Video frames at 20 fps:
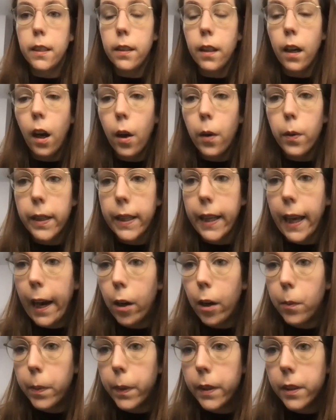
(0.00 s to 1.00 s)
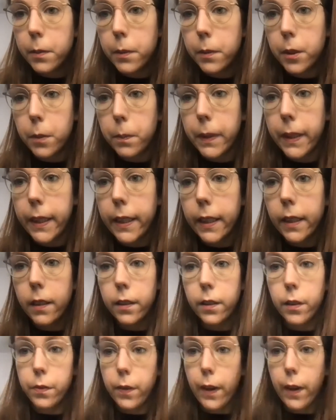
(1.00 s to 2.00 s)
the only outputs to be
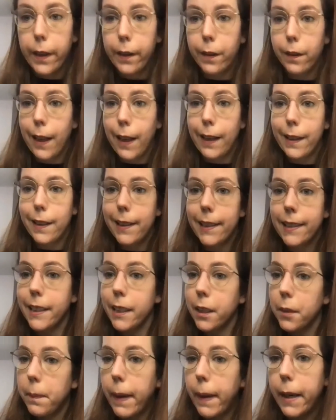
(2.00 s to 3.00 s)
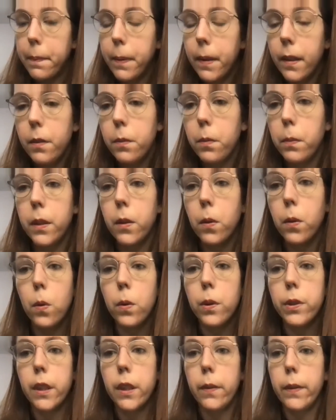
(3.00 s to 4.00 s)
the final analytics paper. We're
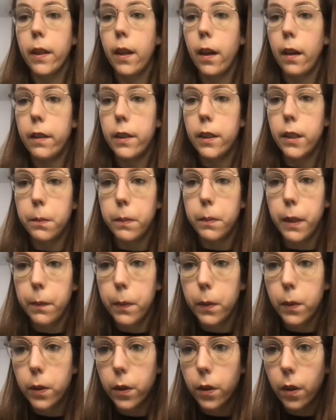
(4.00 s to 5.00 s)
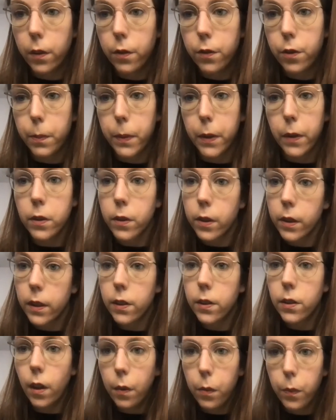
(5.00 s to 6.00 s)
also encouraging people to contribute to the
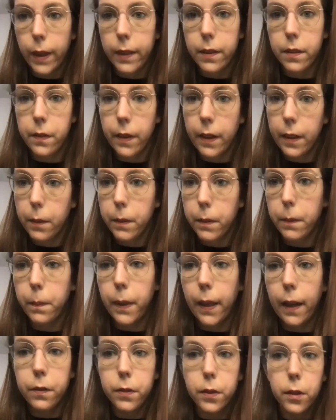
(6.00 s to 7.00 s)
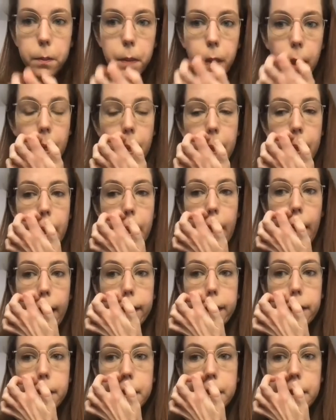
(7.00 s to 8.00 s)
software development platform,
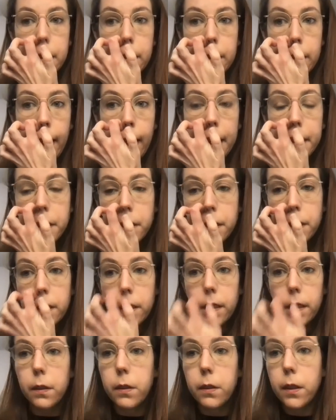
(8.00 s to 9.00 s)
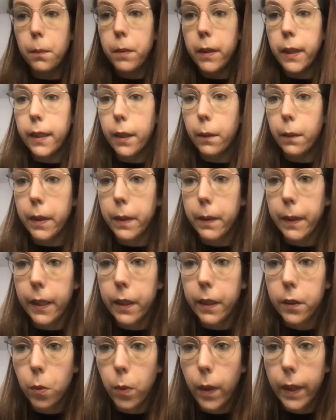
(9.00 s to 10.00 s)
and that's something that we
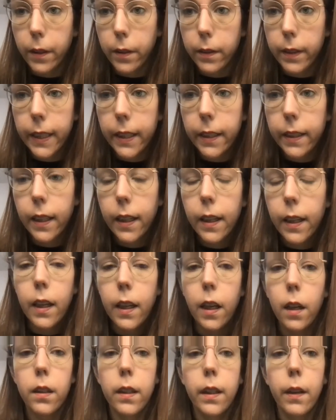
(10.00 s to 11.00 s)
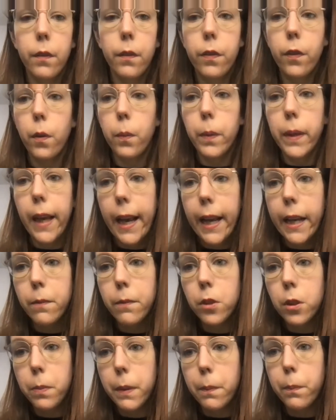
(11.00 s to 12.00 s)
think is quite unique. And then we
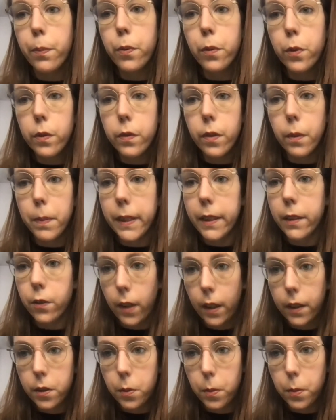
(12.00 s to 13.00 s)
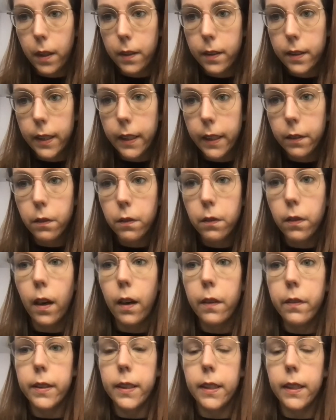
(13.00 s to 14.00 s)
aim to be provably trustworthy,
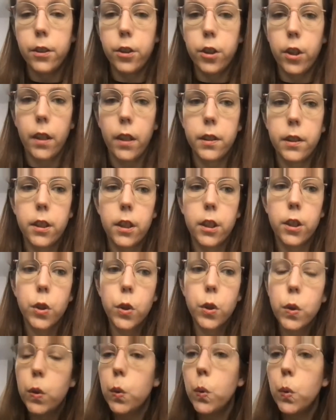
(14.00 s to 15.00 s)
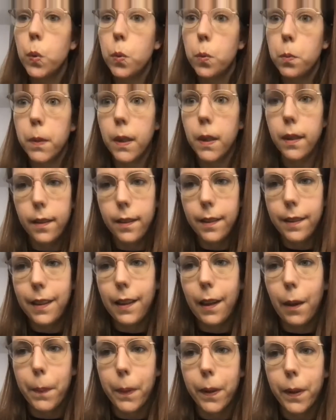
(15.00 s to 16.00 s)
rather than just assume
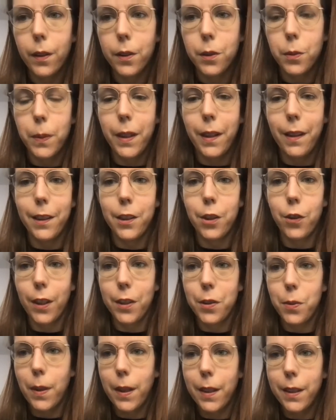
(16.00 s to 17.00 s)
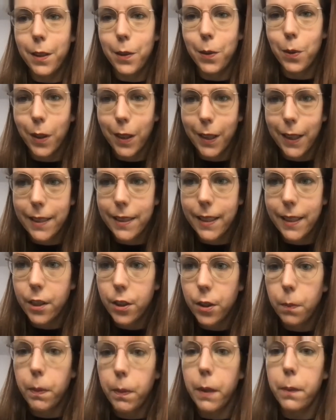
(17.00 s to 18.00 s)
that because we are a trustworthy
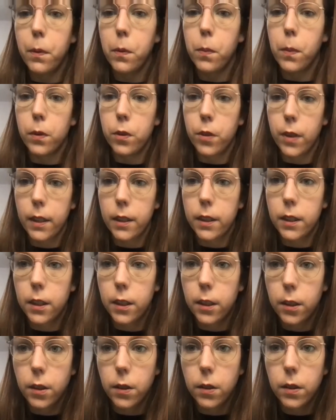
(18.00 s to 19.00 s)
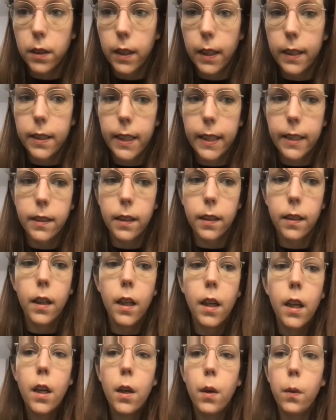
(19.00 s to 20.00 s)
organization, people will trust us to use their data.
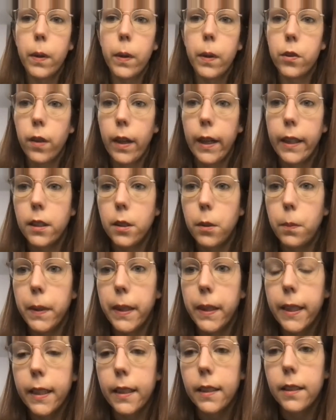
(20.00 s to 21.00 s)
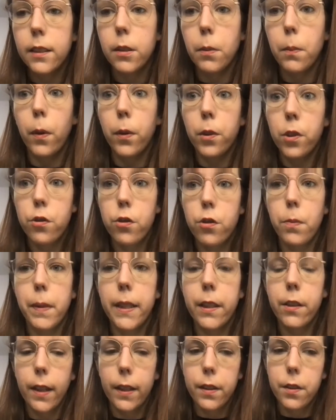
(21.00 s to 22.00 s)
We're trying to be
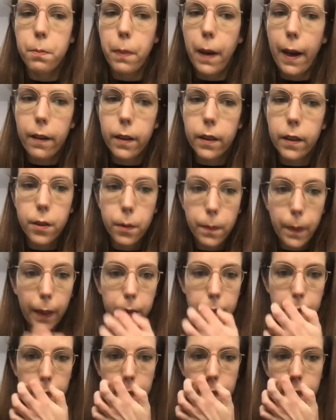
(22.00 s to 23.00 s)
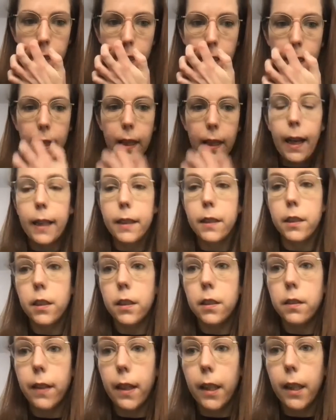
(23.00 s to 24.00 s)
demonstrably transparent about it and to
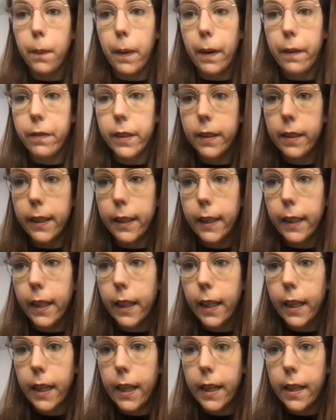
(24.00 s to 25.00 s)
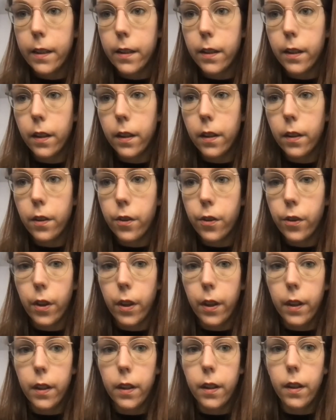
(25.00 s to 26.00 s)
develop everything in
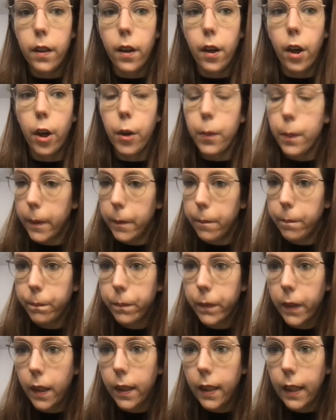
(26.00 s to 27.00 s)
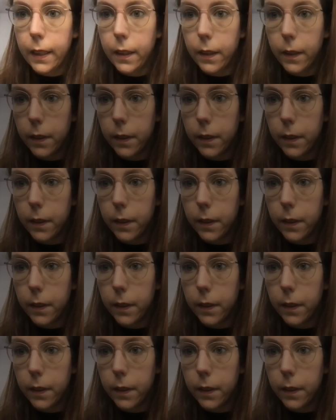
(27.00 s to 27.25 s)
the open and no